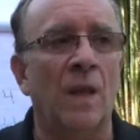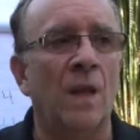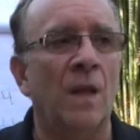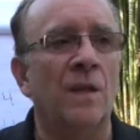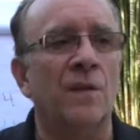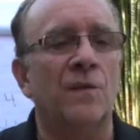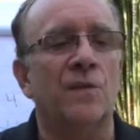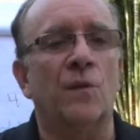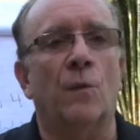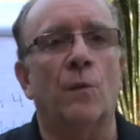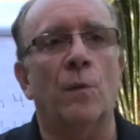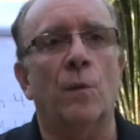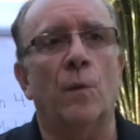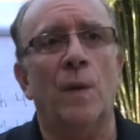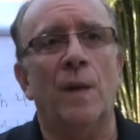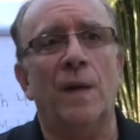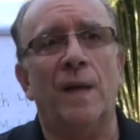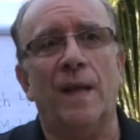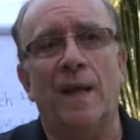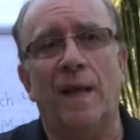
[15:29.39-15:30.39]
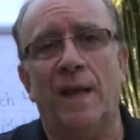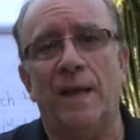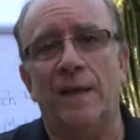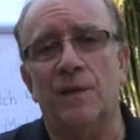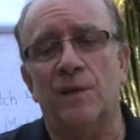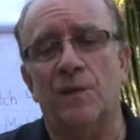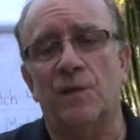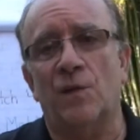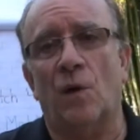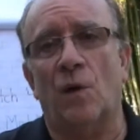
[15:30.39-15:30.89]
So we went ahead
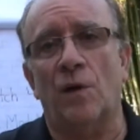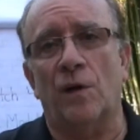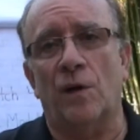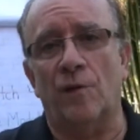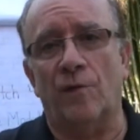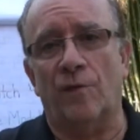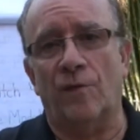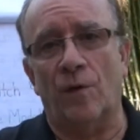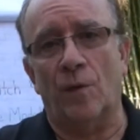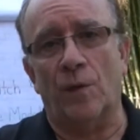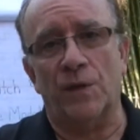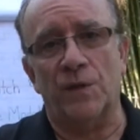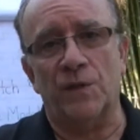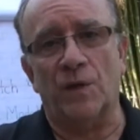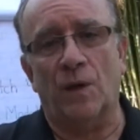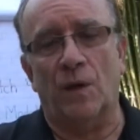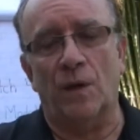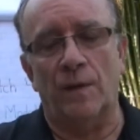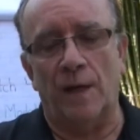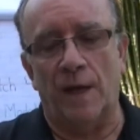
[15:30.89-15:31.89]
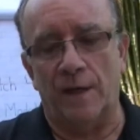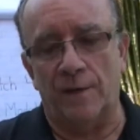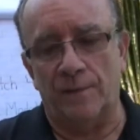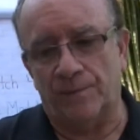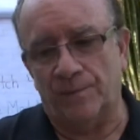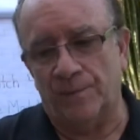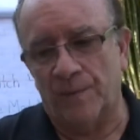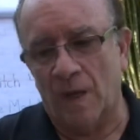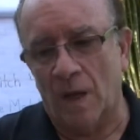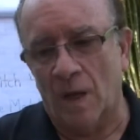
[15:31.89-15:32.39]
and started to focus on that.
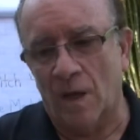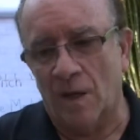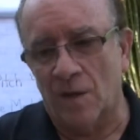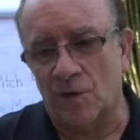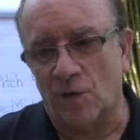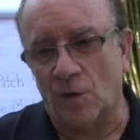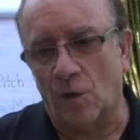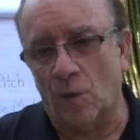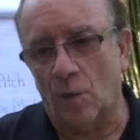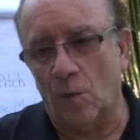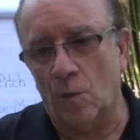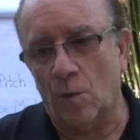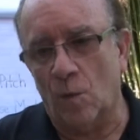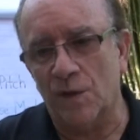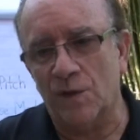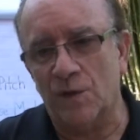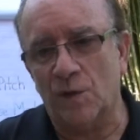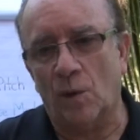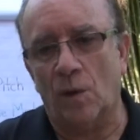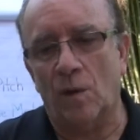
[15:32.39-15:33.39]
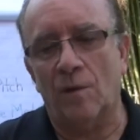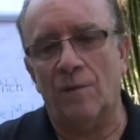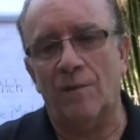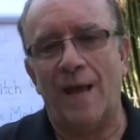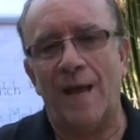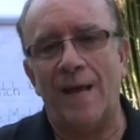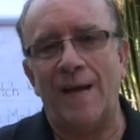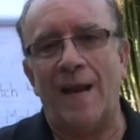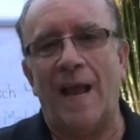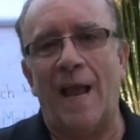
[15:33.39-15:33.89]
So once all of
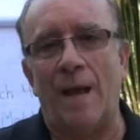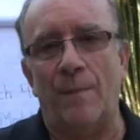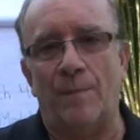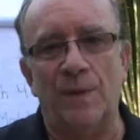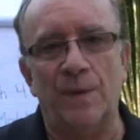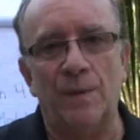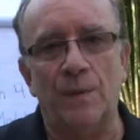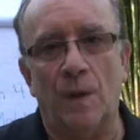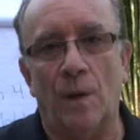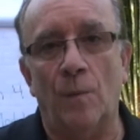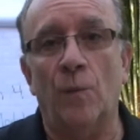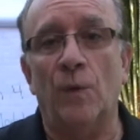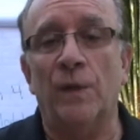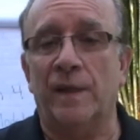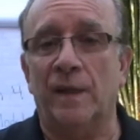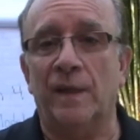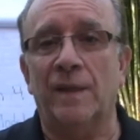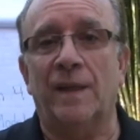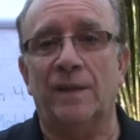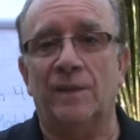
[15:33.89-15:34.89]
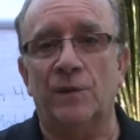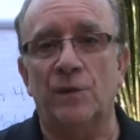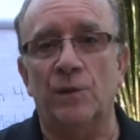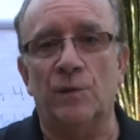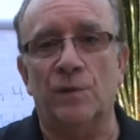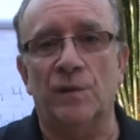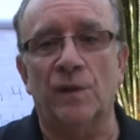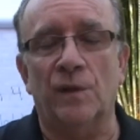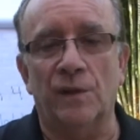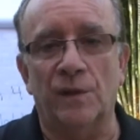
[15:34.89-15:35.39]
that happened, and we did get the
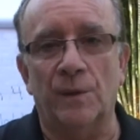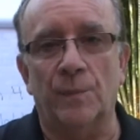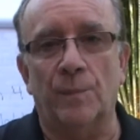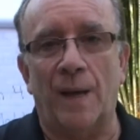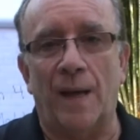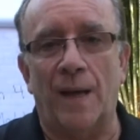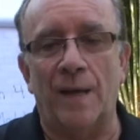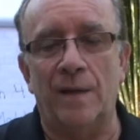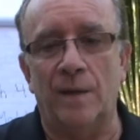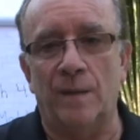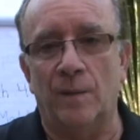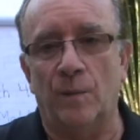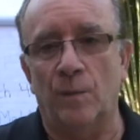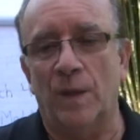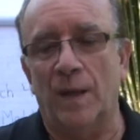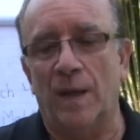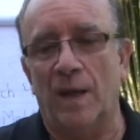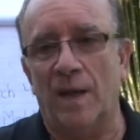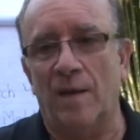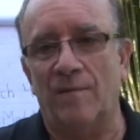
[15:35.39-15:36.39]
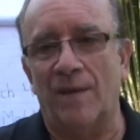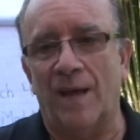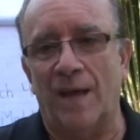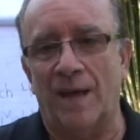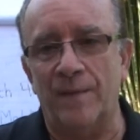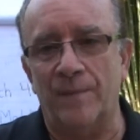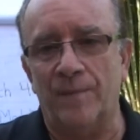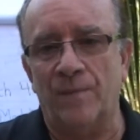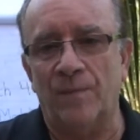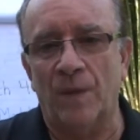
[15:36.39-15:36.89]
utility patent, and we had
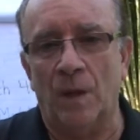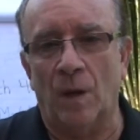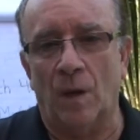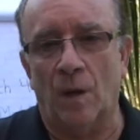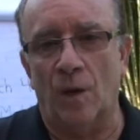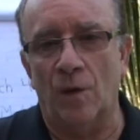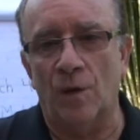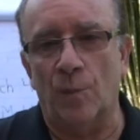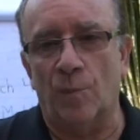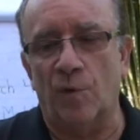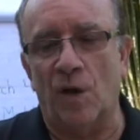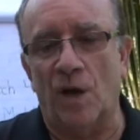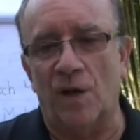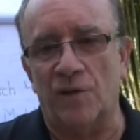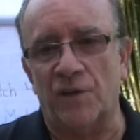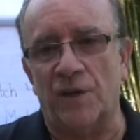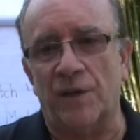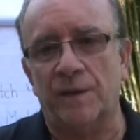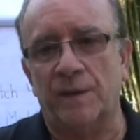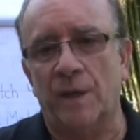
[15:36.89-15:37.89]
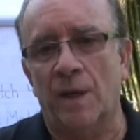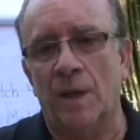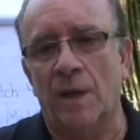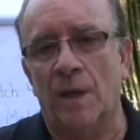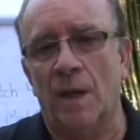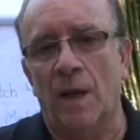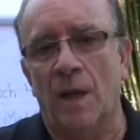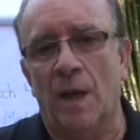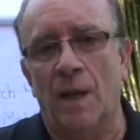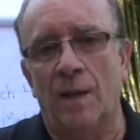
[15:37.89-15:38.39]
that on the project,
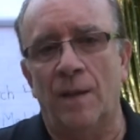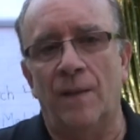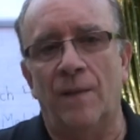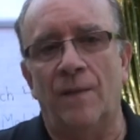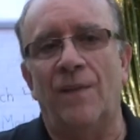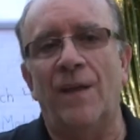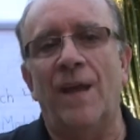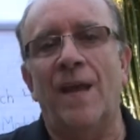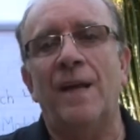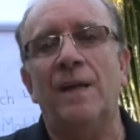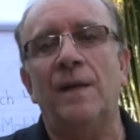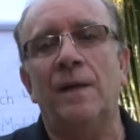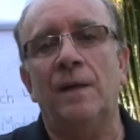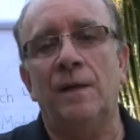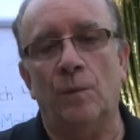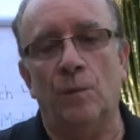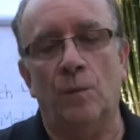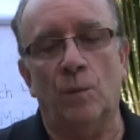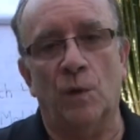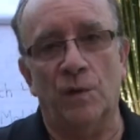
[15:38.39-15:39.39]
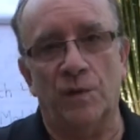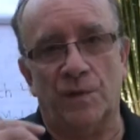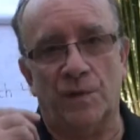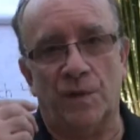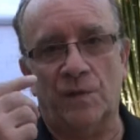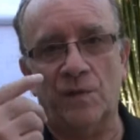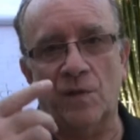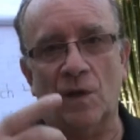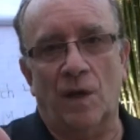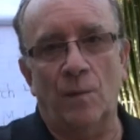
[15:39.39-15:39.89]
then was the
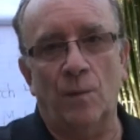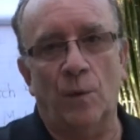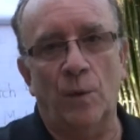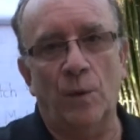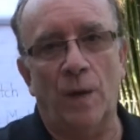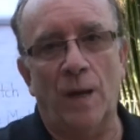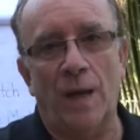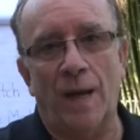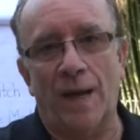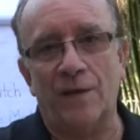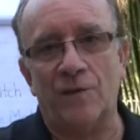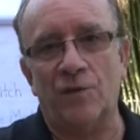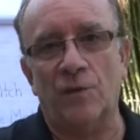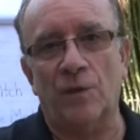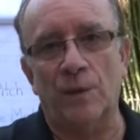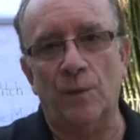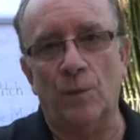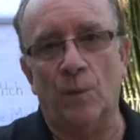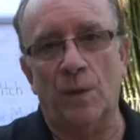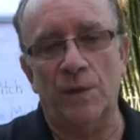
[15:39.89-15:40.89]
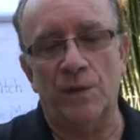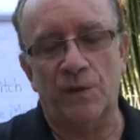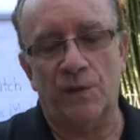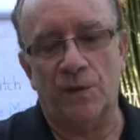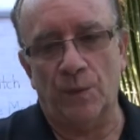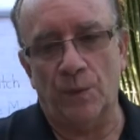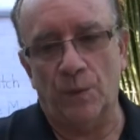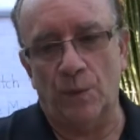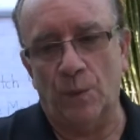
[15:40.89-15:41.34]
time we actually went to,